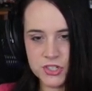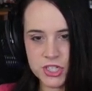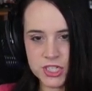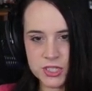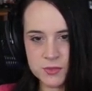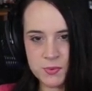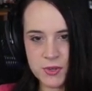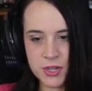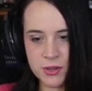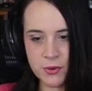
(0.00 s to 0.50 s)

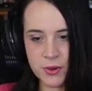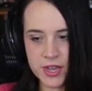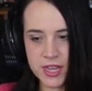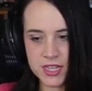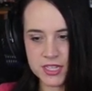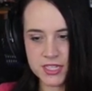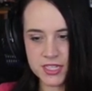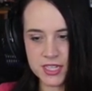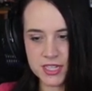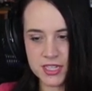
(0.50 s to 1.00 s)
Just be
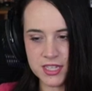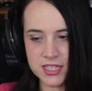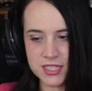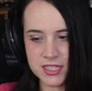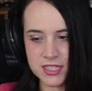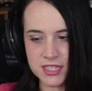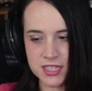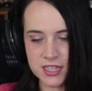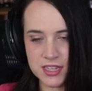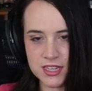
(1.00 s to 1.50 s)
quiet and
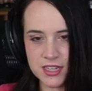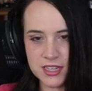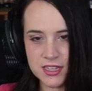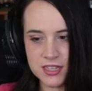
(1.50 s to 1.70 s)
listen.